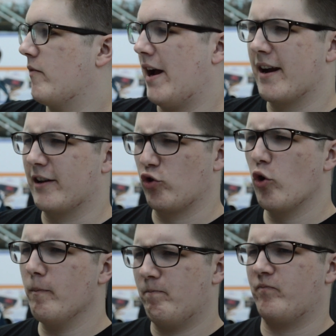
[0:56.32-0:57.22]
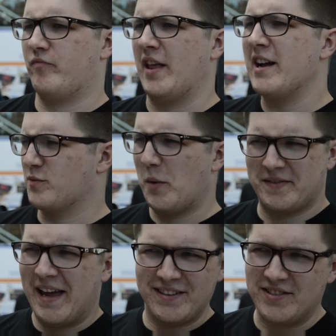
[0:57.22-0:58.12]
And I thought that's what
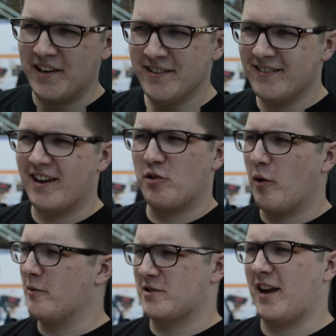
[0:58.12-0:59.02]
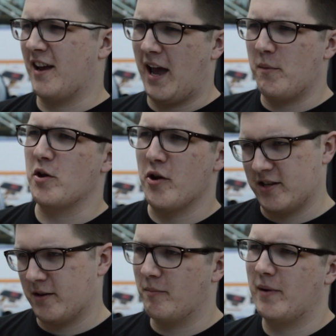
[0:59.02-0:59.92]
they'd done. I thought it was like a game where you had
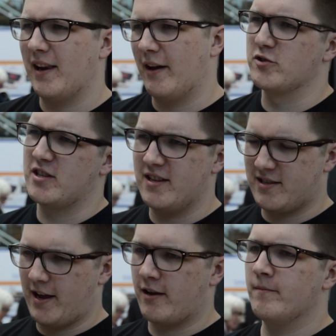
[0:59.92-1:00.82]
to complete levels in these like